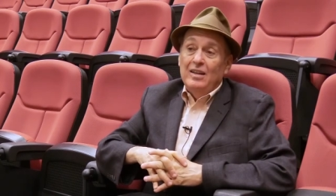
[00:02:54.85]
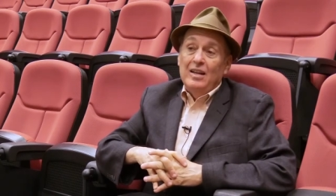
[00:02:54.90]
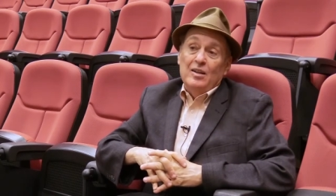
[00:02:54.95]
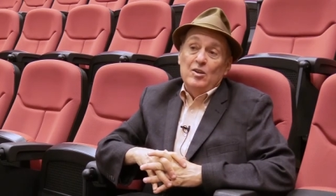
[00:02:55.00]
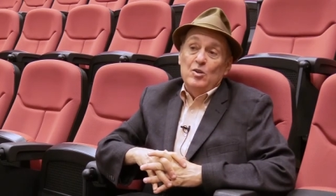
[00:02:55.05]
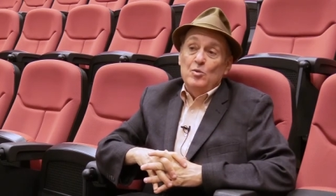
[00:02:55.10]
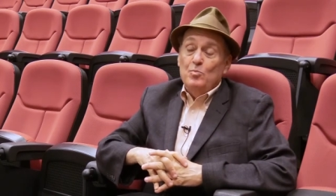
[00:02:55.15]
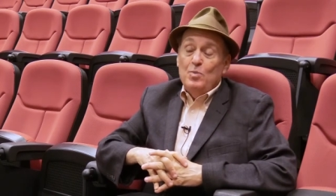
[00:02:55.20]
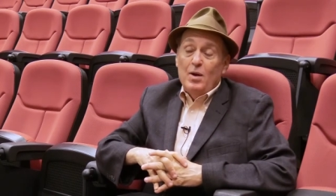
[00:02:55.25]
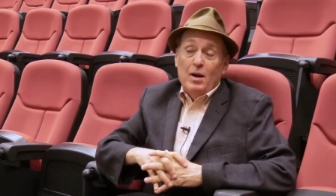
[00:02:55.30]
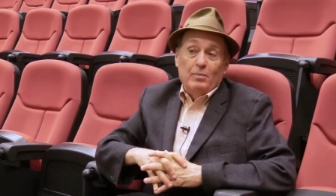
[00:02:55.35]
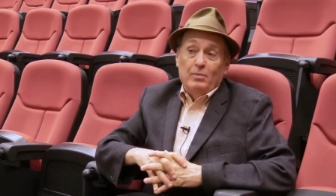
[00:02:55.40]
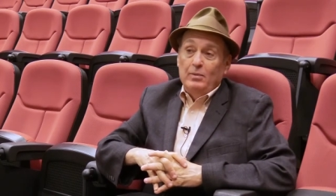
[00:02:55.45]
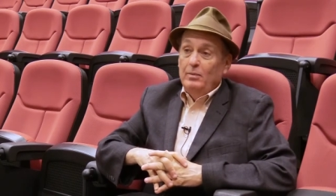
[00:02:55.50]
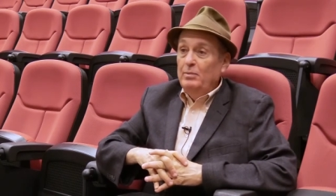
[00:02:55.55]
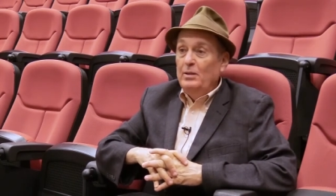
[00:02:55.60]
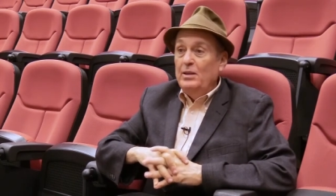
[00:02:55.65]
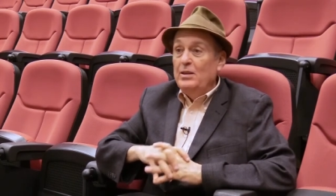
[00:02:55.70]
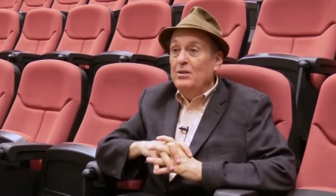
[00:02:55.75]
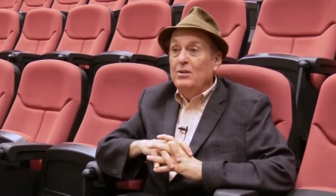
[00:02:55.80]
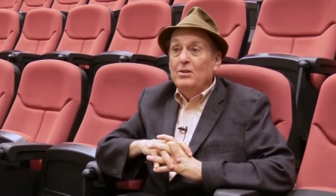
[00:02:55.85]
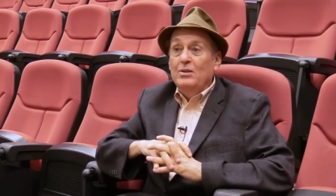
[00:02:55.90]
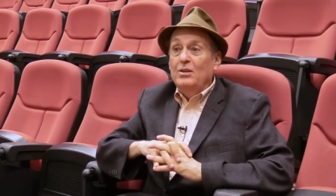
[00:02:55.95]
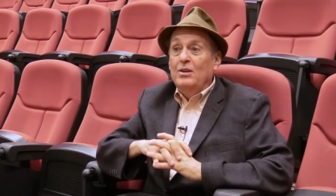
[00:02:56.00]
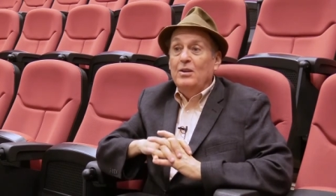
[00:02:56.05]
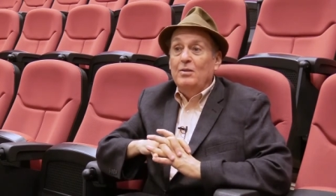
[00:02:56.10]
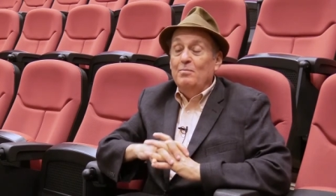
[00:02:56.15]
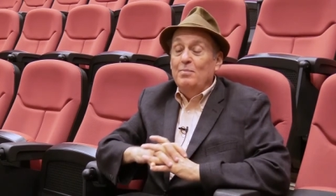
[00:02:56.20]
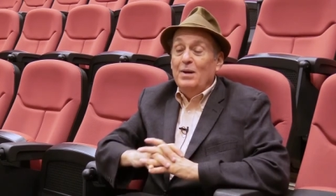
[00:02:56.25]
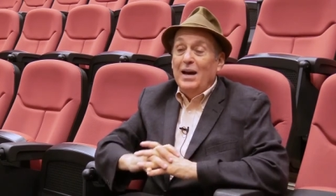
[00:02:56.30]
And you probably could
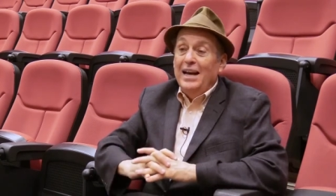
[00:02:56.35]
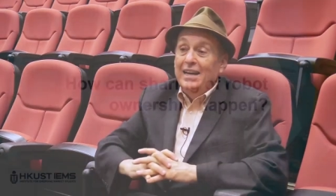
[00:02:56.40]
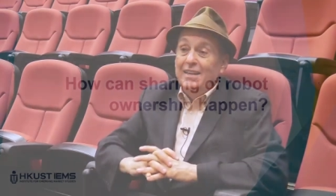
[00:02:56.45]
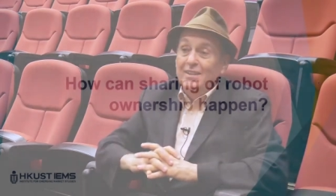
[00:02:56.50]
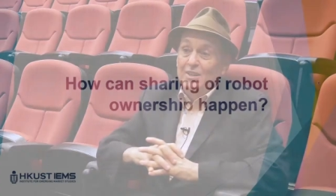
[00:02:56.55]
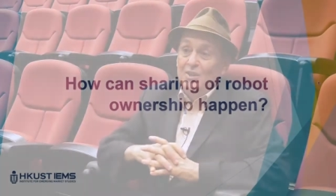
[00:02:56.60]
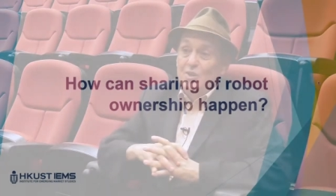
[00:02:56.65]
combine